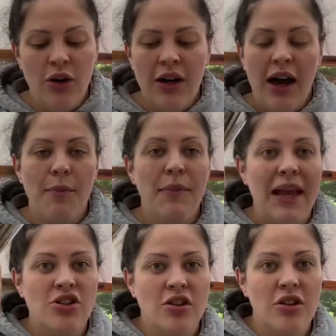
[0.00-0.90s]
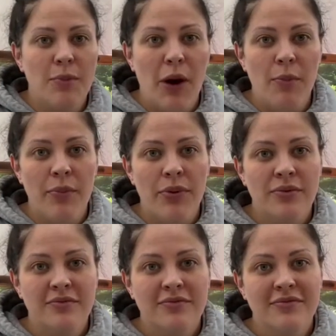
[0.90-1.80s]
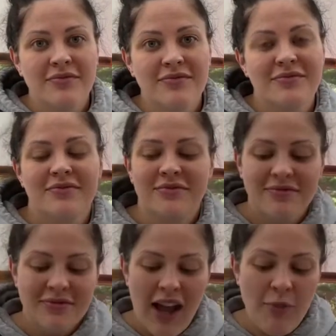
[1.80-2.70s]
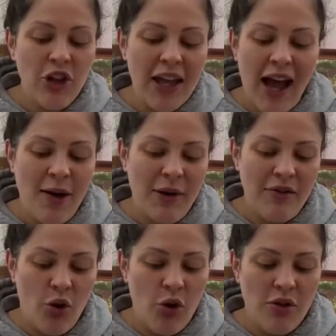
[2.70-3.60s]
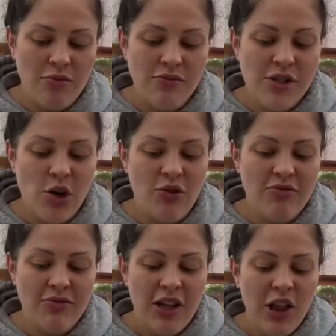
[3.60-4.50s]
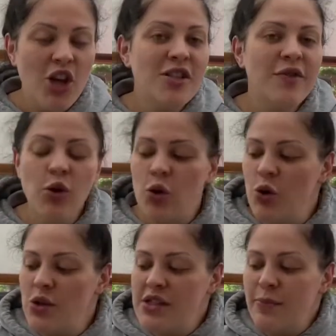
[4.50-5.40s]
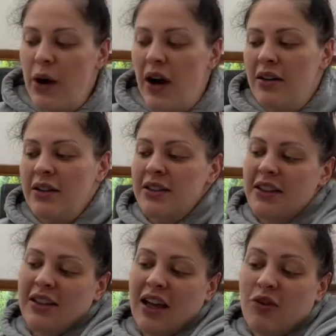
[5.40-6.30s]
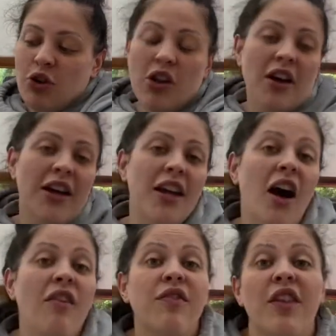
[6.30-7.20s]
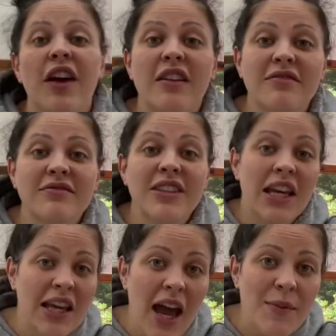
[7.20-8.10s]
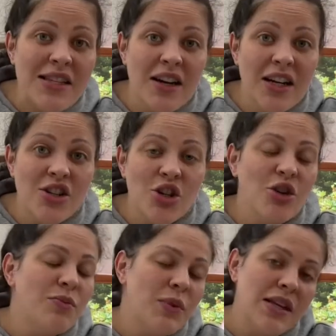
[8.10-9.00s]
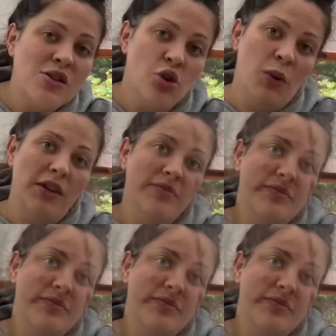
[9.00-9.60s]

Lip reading: I'm measuring the bump, I'm really happy I've got them. So lots of photos, but if you're lucky enough that you can get a maternity shirt, please do one.